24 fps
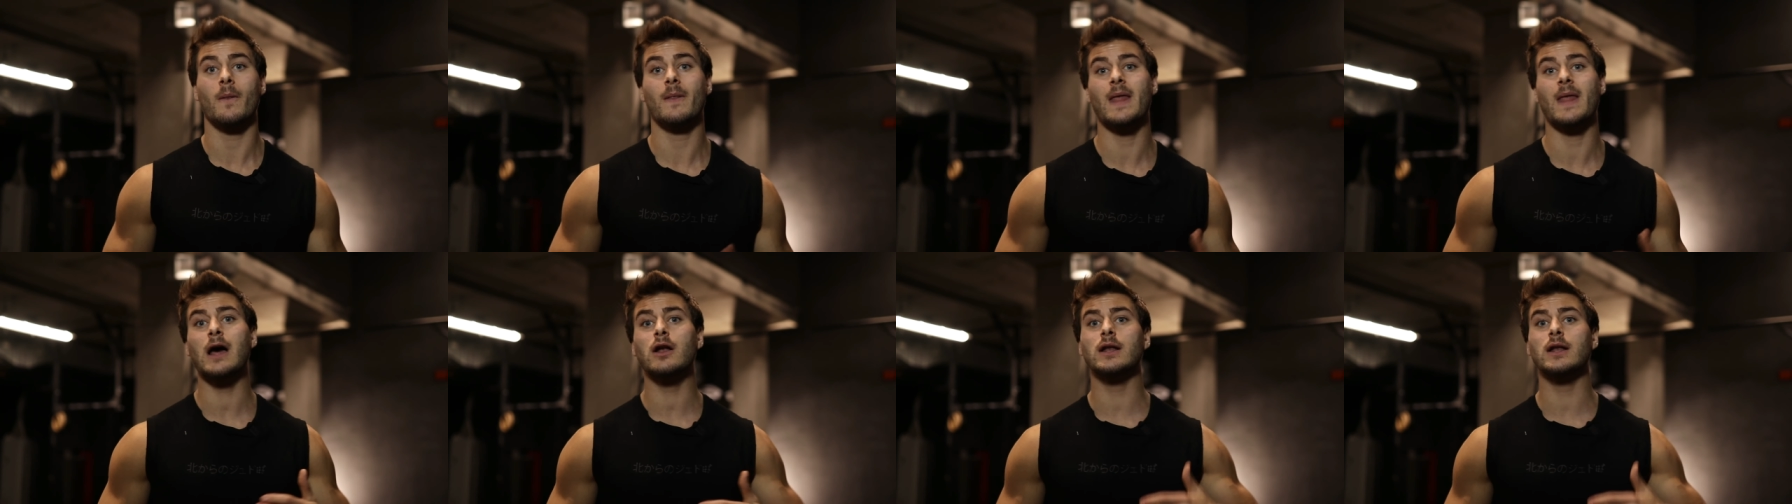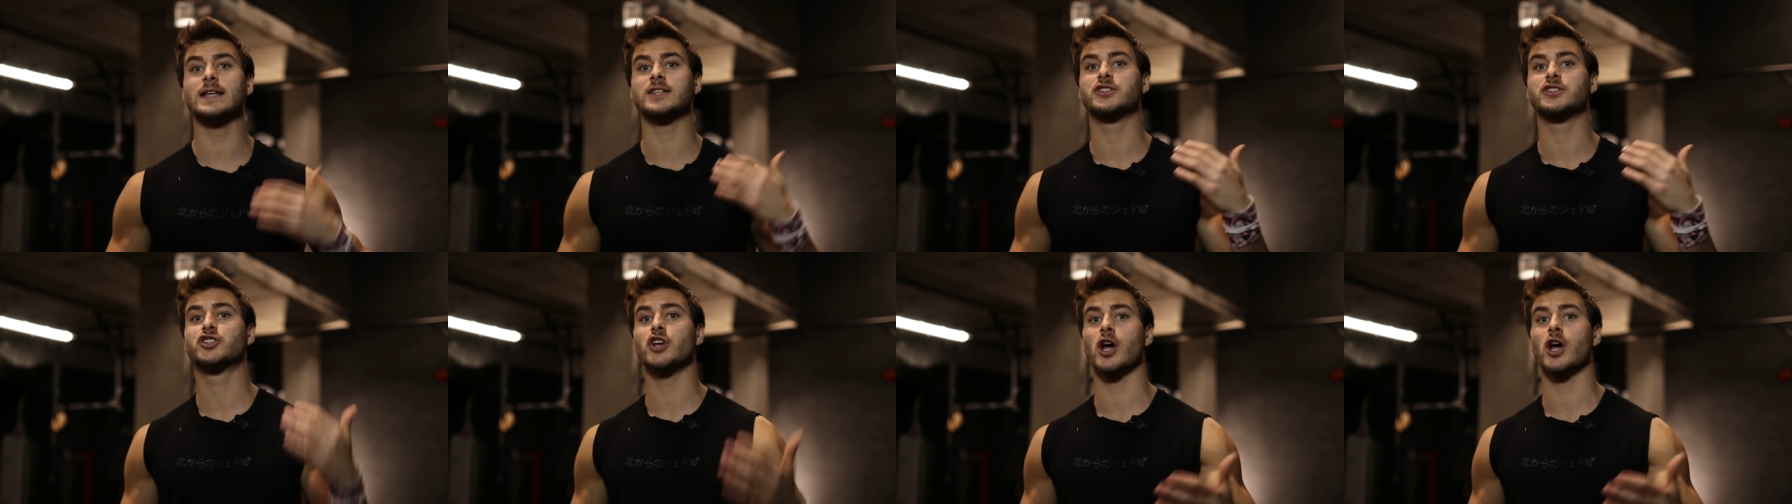Now
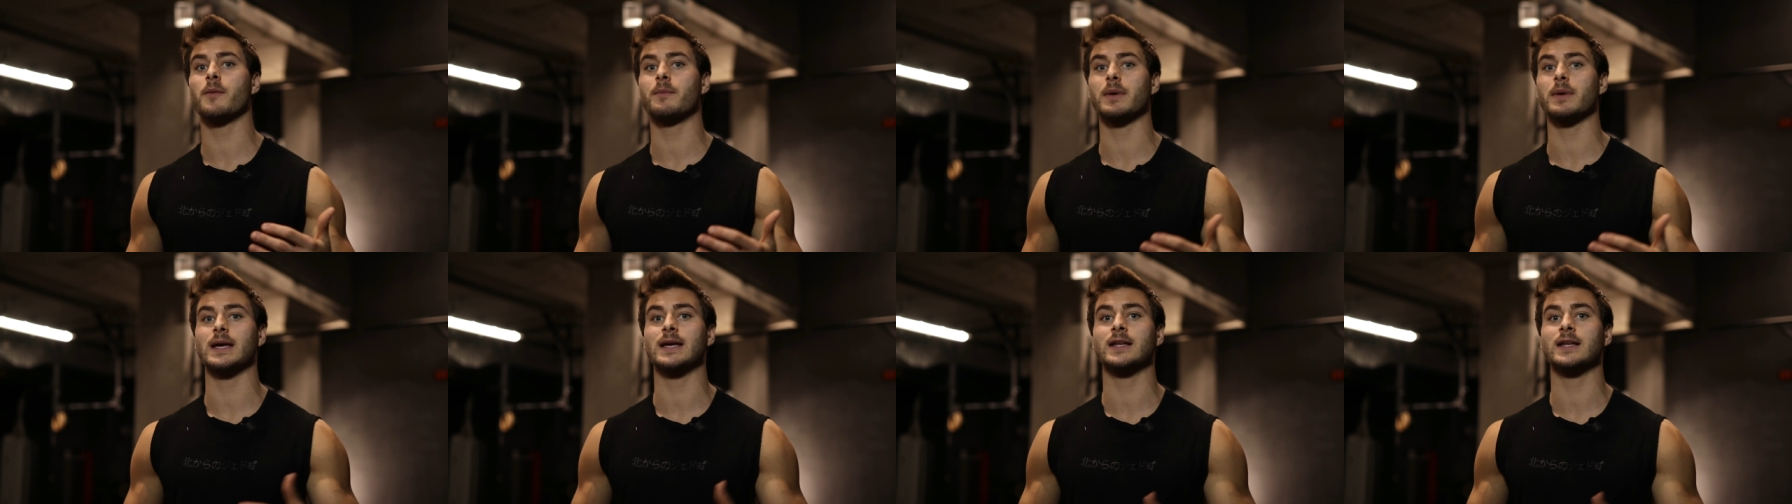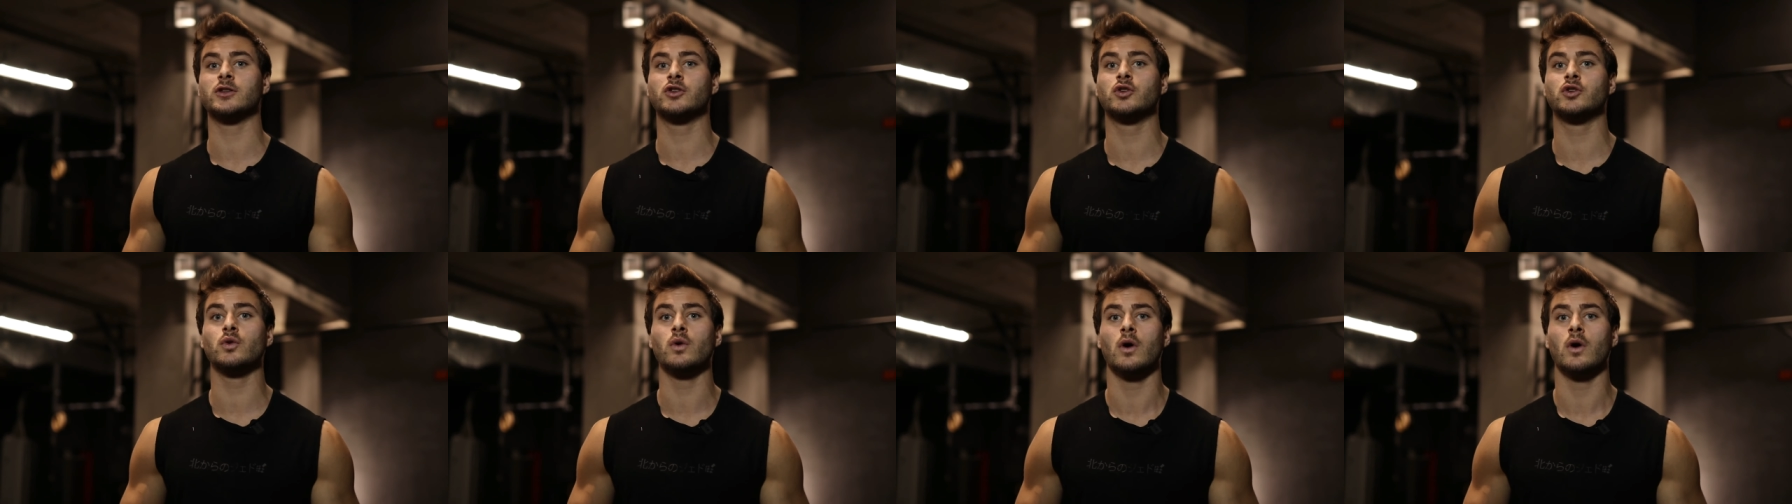let's jump
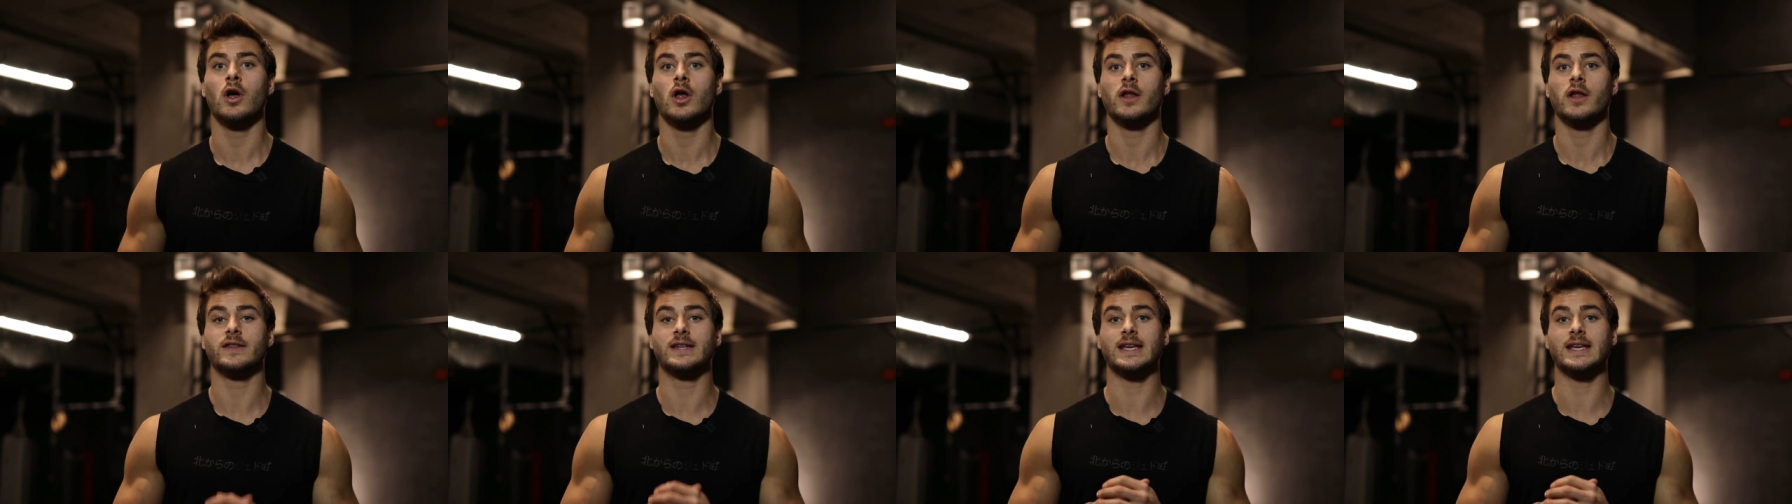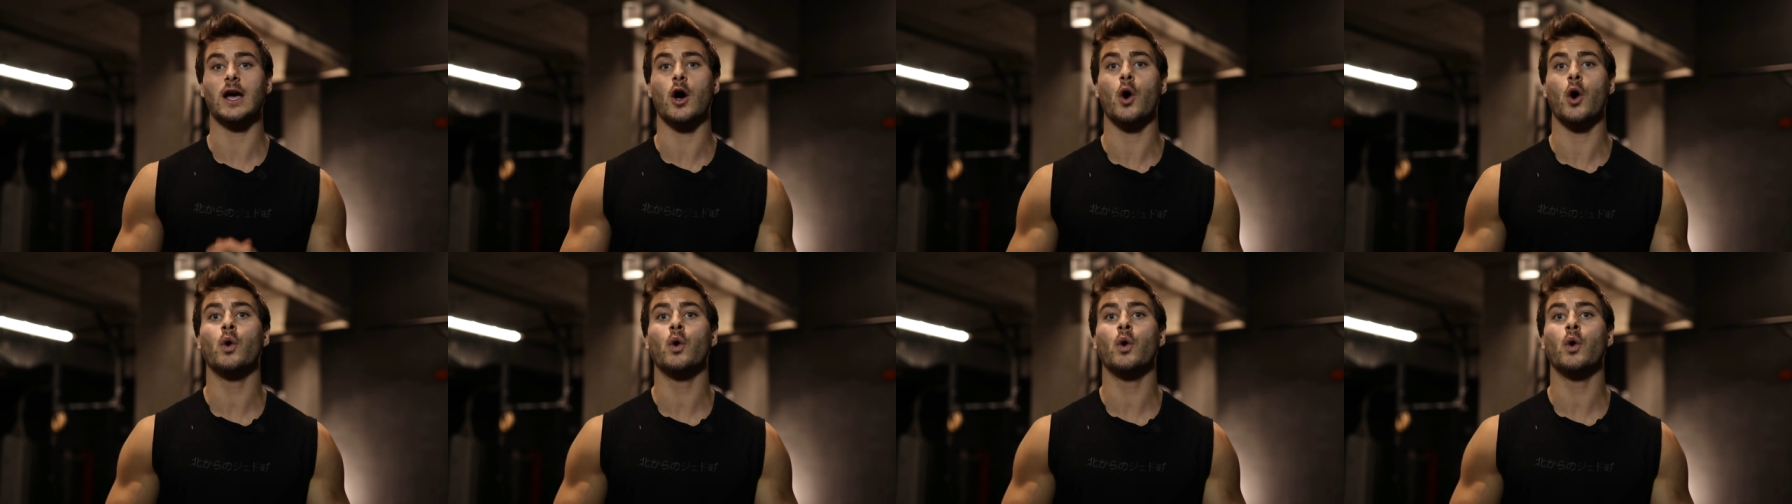into the